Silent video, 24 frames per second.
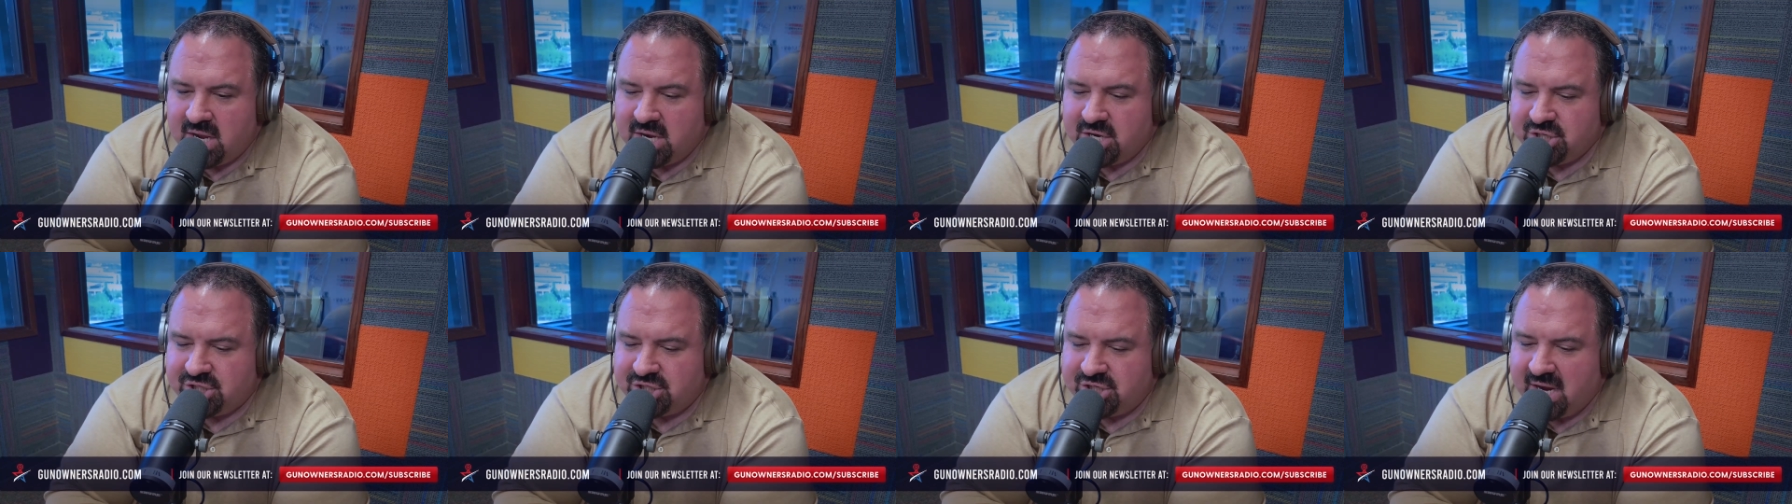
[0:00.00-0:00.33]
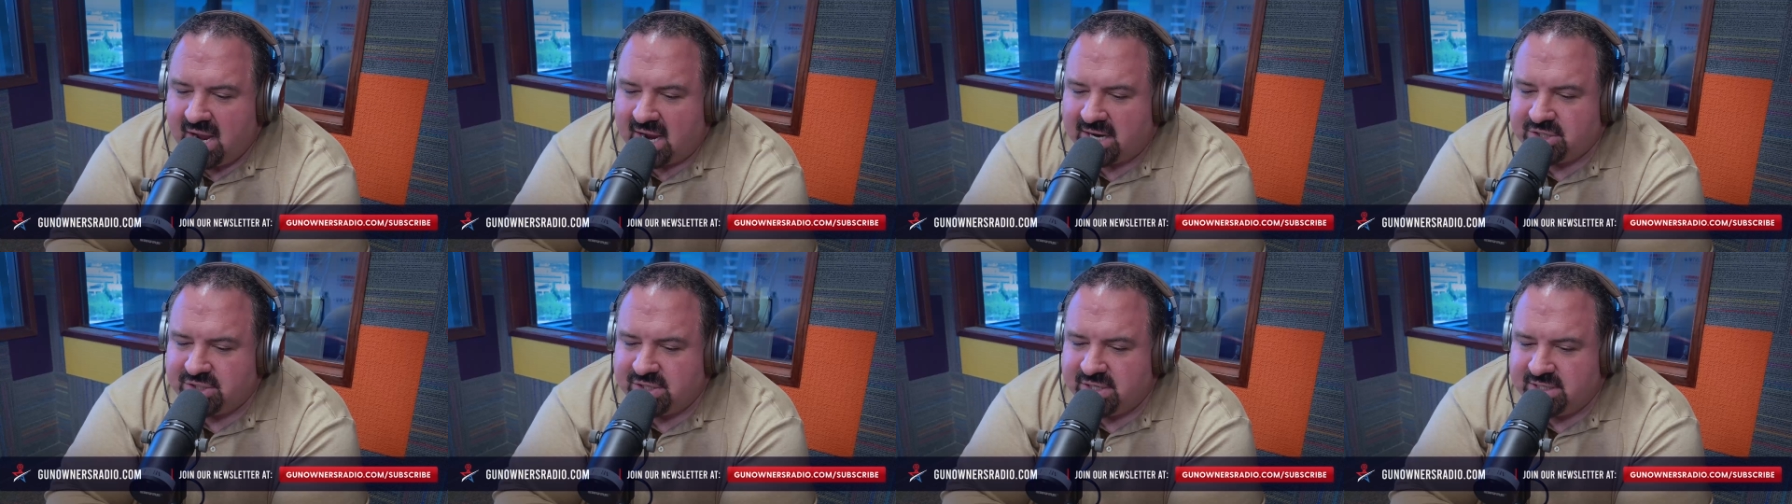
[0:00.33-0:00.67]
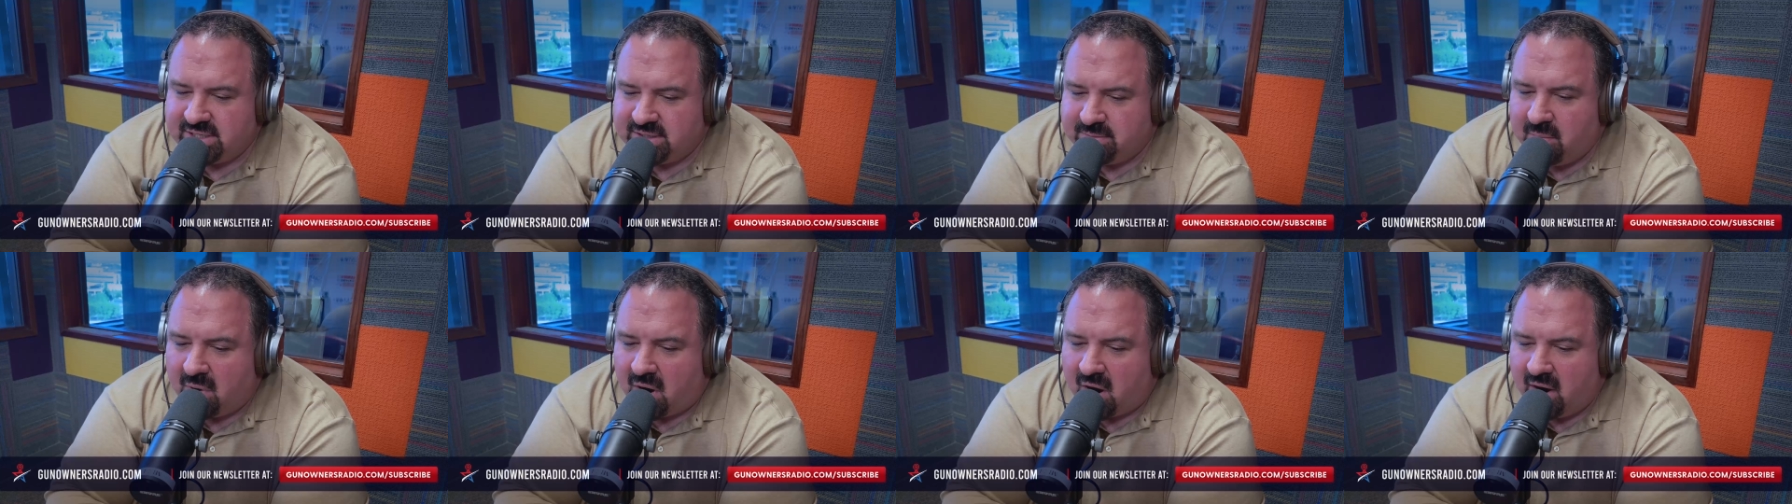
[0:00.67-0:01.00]
She actually,
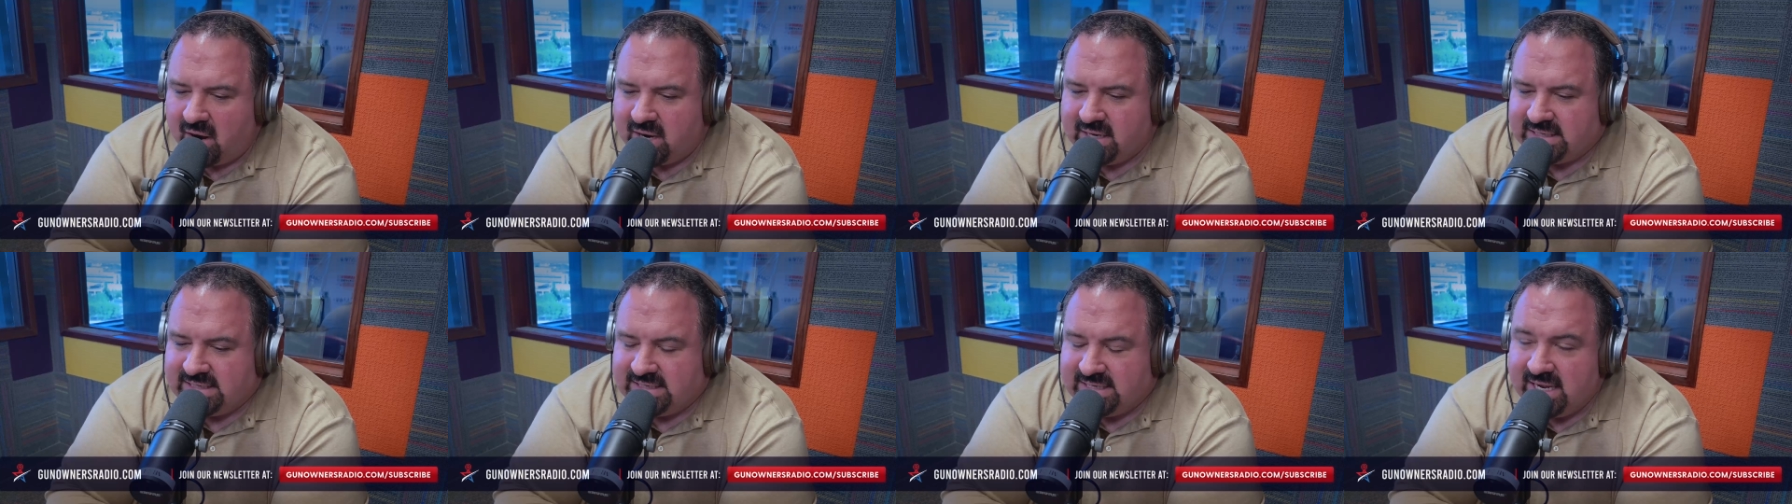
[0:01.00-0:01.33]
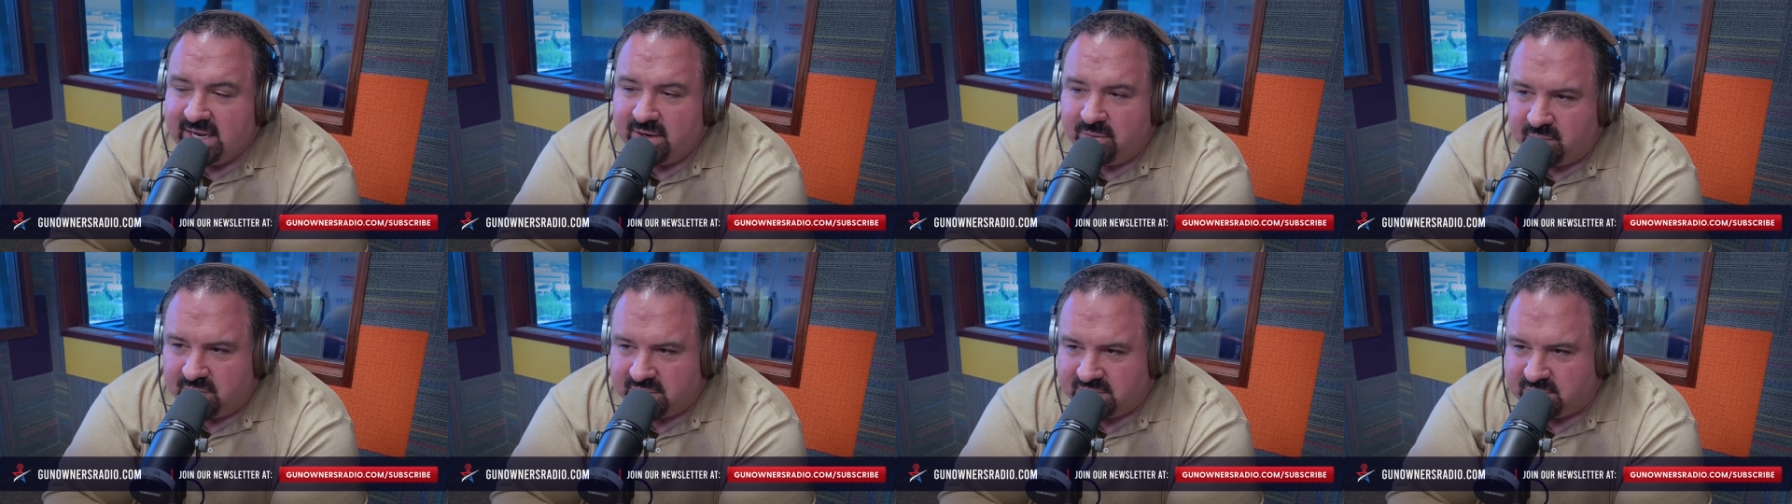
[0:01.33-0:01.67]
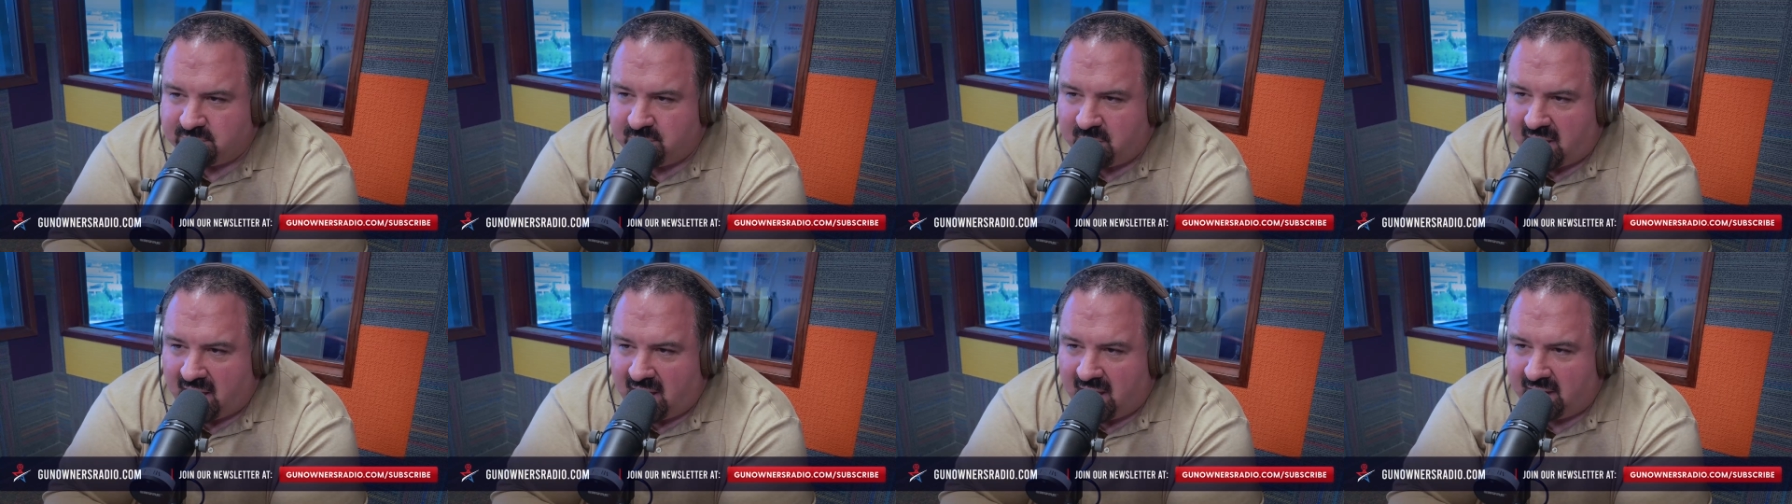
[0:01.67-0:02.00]
Mara did
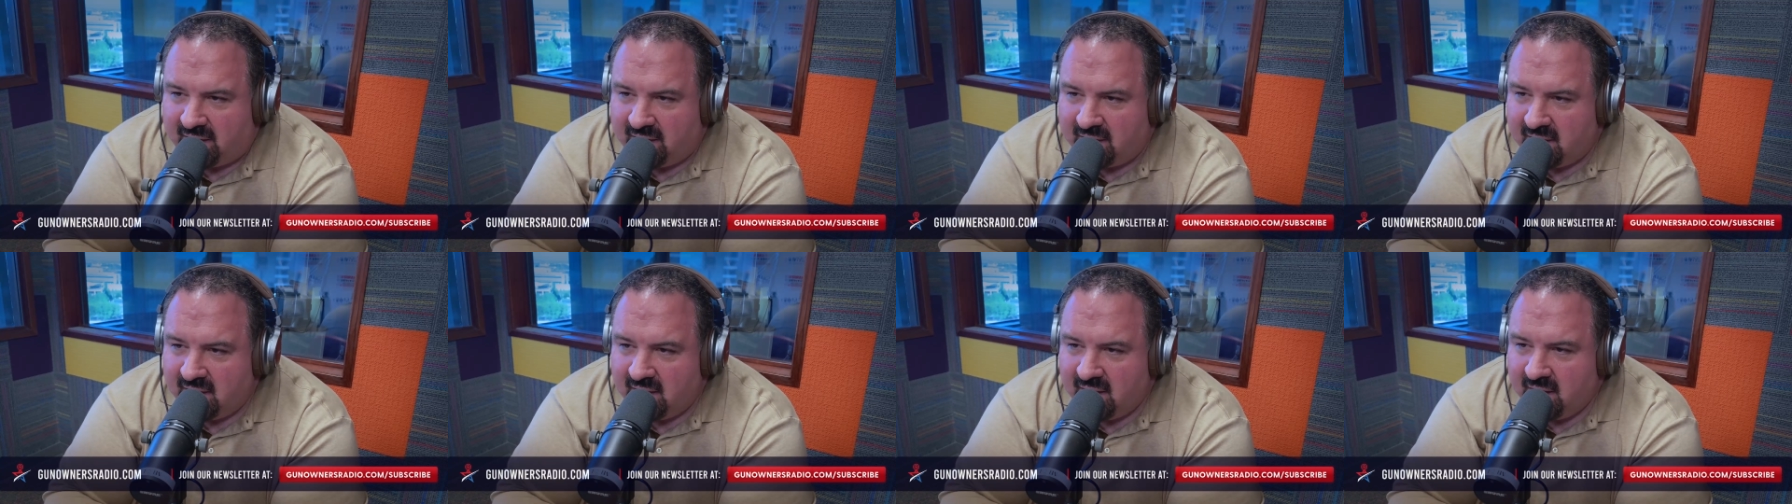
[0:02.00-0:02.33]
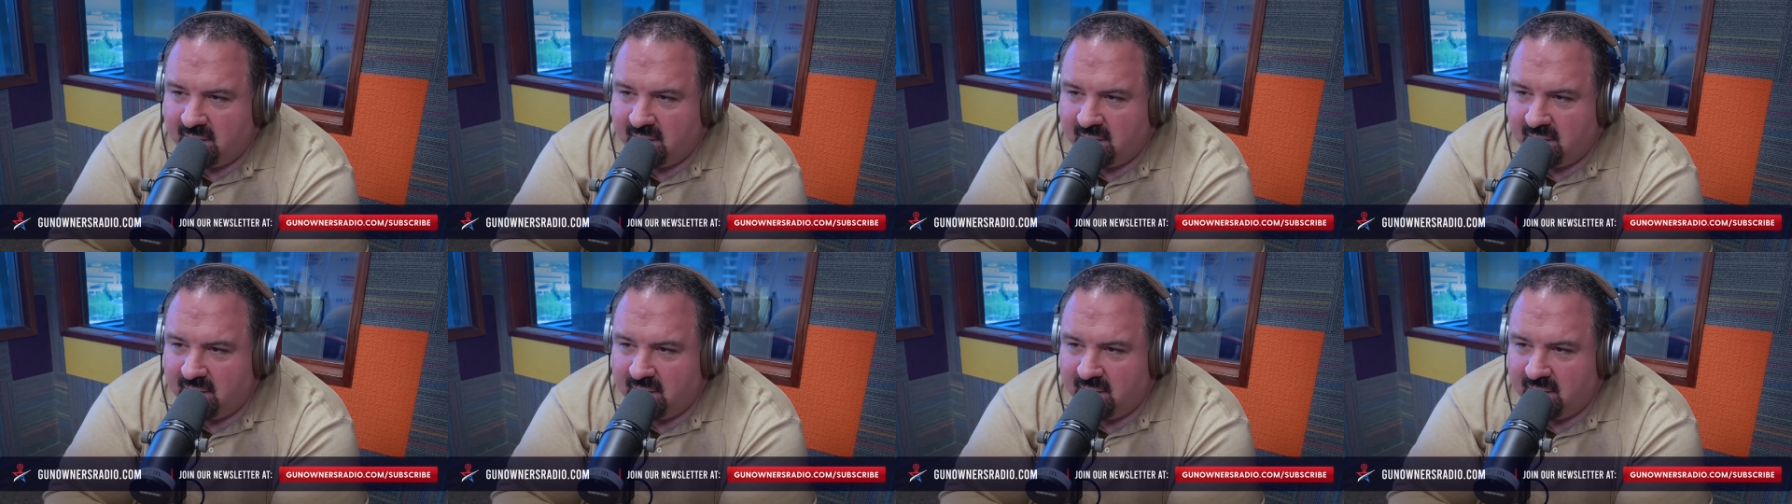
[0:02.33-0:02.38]
respond,